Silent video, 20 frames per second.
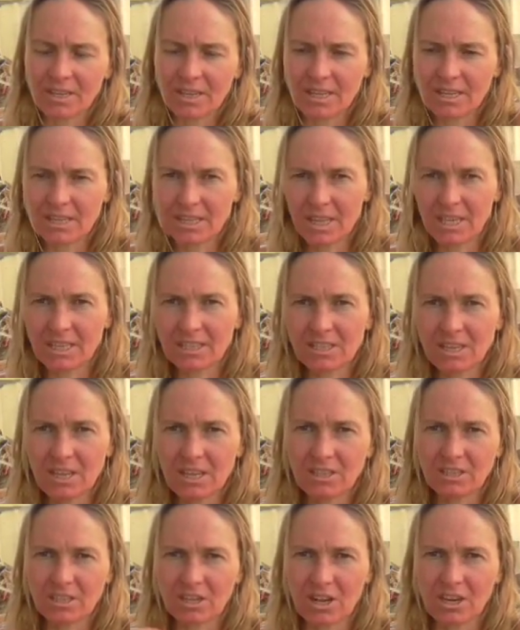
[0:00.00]
he thinks
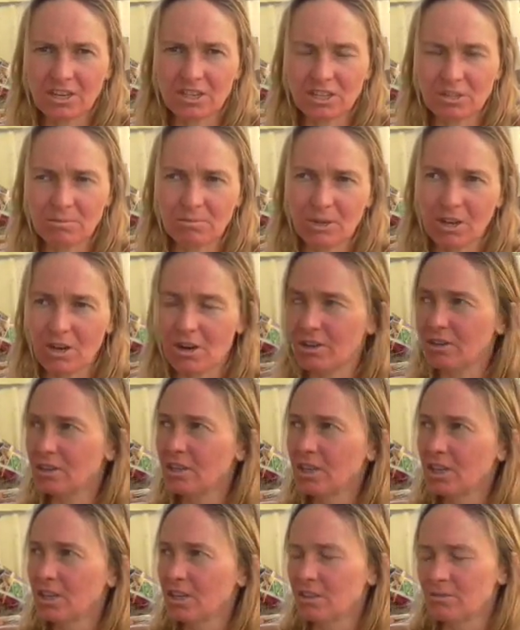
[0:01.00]
that, you know, you should be on
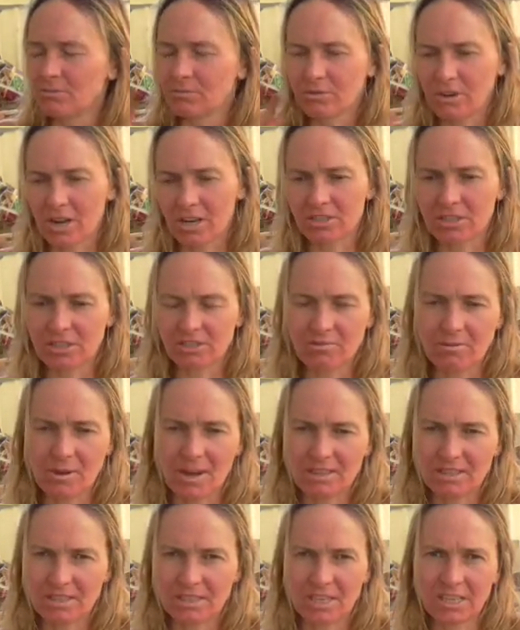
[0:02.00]
crutches for
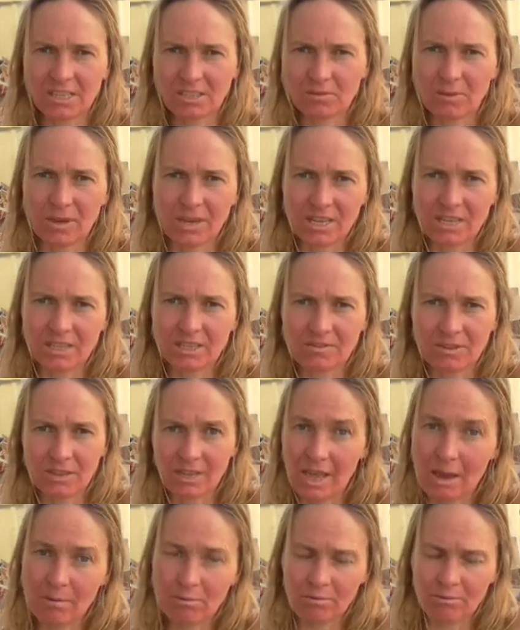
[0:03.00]
about 6 weeks if the
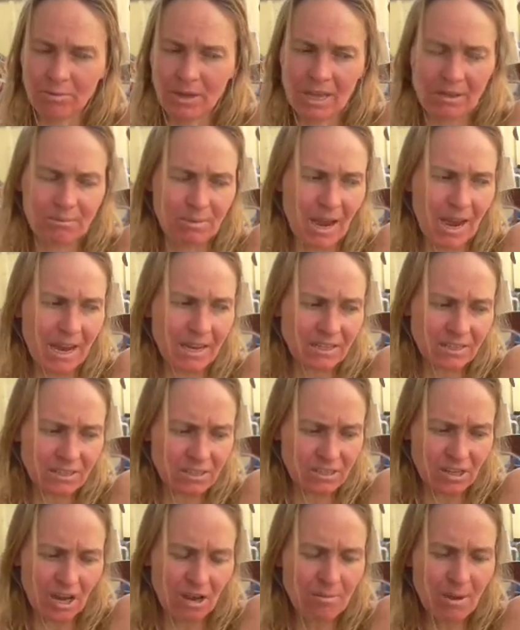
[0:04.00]
labral tear pain is
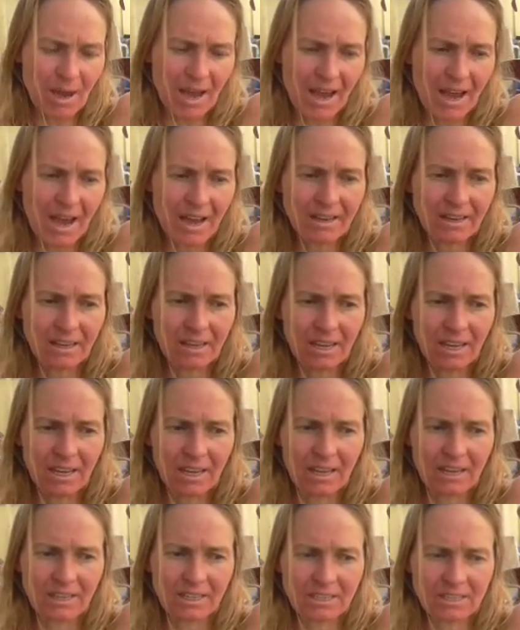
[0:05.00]
so bad,
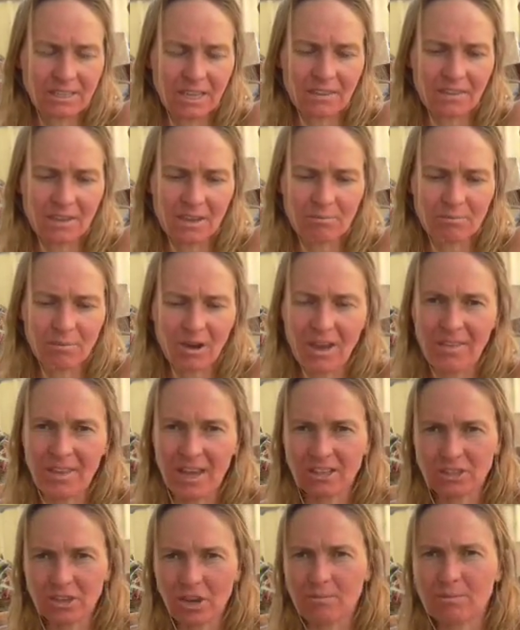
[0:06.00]
and he said that by
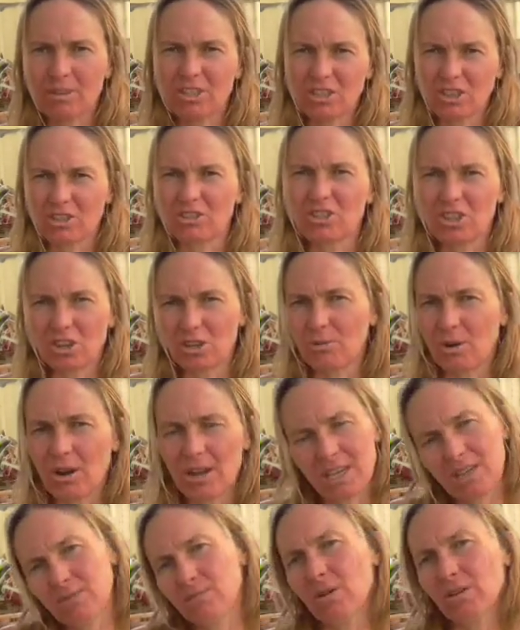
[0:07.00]
that time it should do what
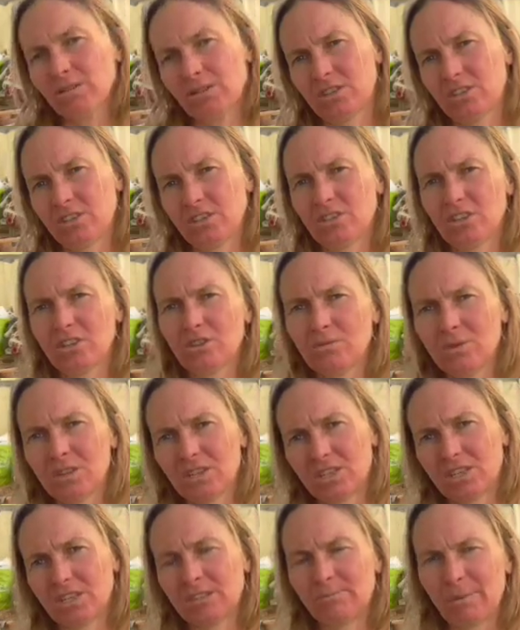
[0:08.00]
he wants it to do,
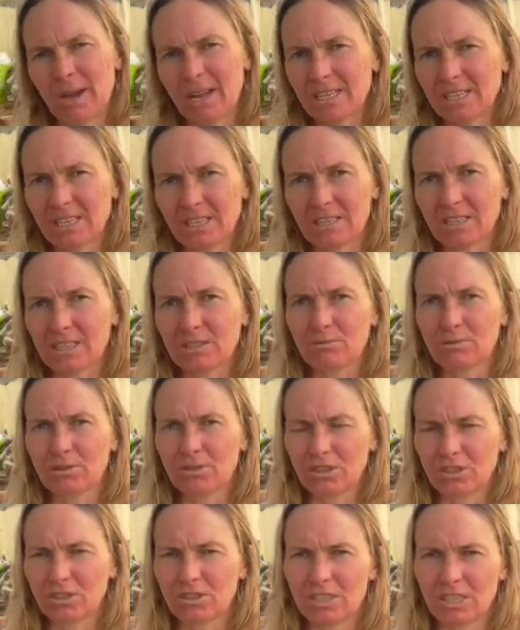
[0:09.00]
which is basically
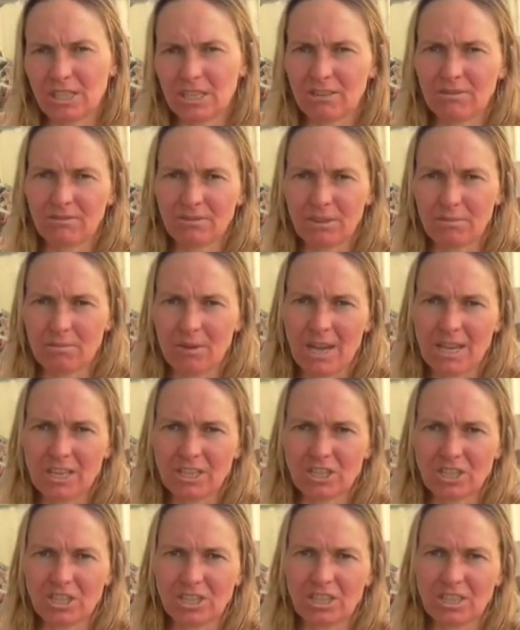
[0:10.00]
reduce the
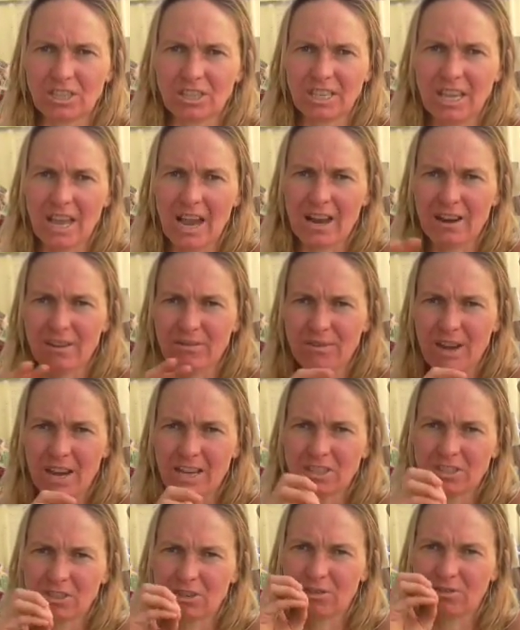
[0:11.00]
inflammation and the
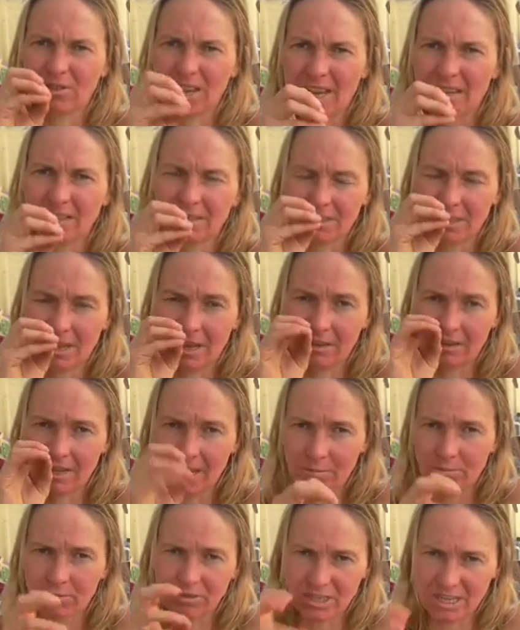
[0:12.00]
aggravation on that
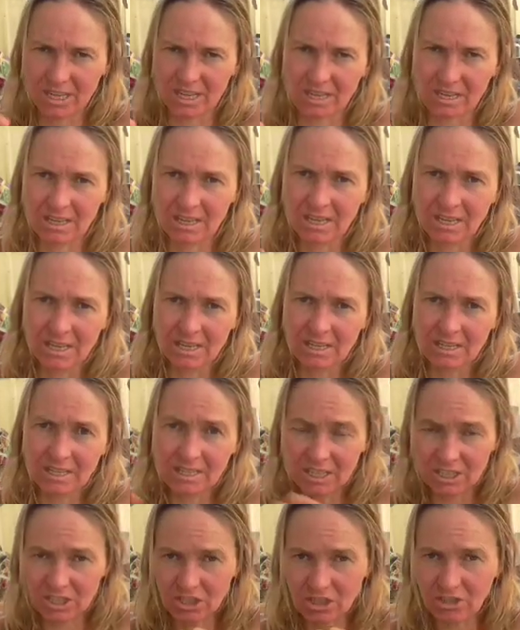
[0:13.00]
labral tear
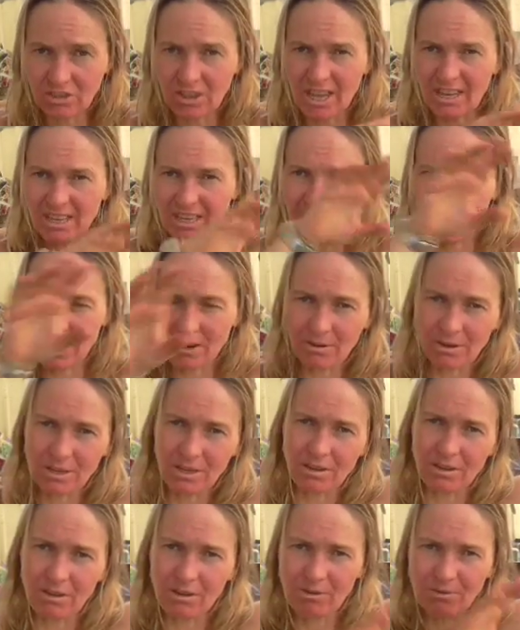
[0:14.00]
tissue, that
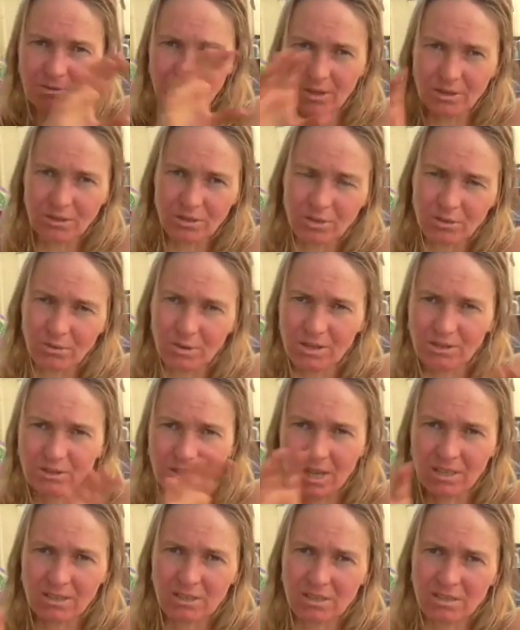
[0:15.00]
area of the joint
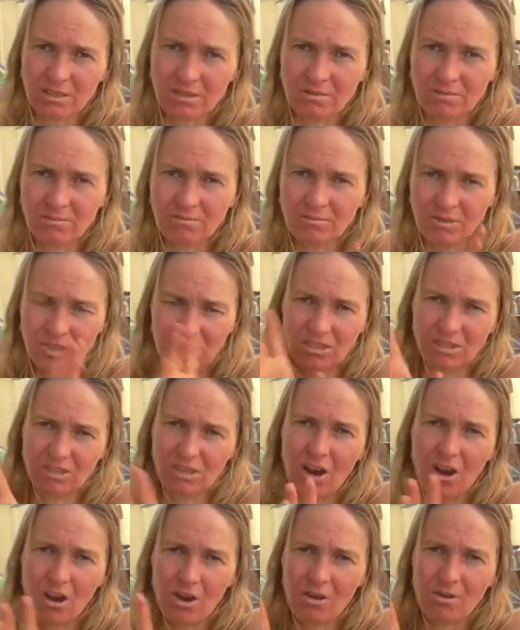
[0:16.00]
that's just
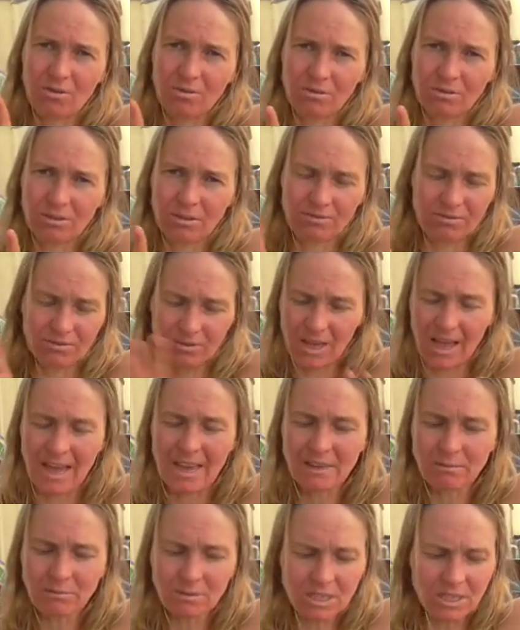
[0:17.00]
so
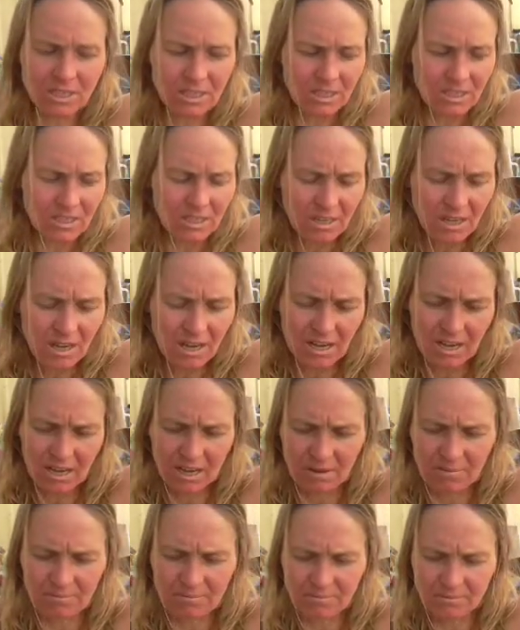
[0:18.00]
inflamed.
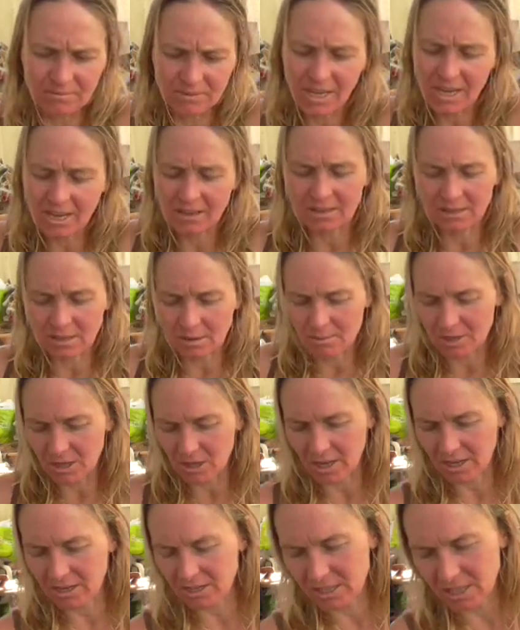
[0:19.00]
Yeah, so, but
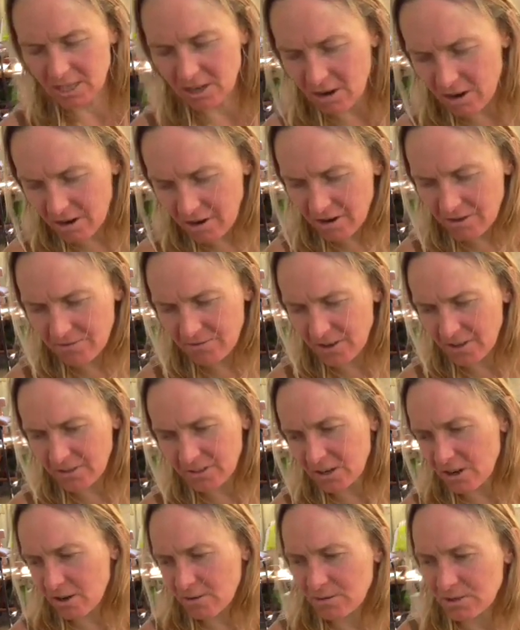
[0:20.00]
like I said, I found
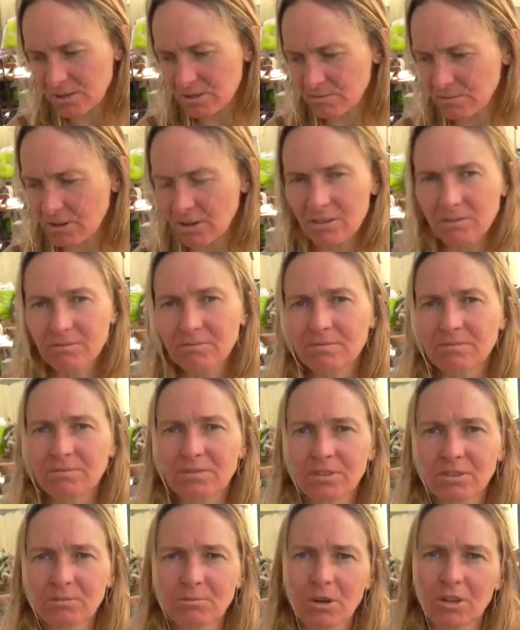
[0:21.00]
that I was on them
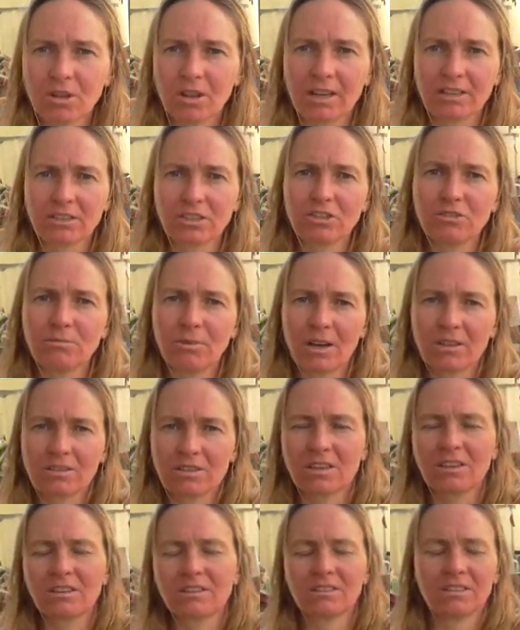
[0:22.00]
for more like 2
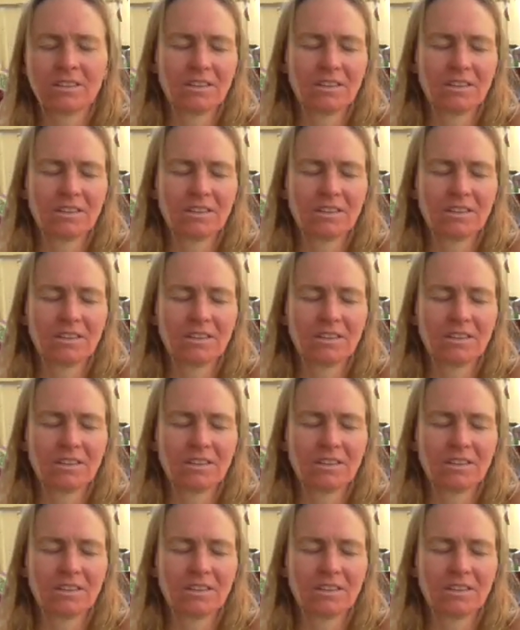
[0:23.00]
months.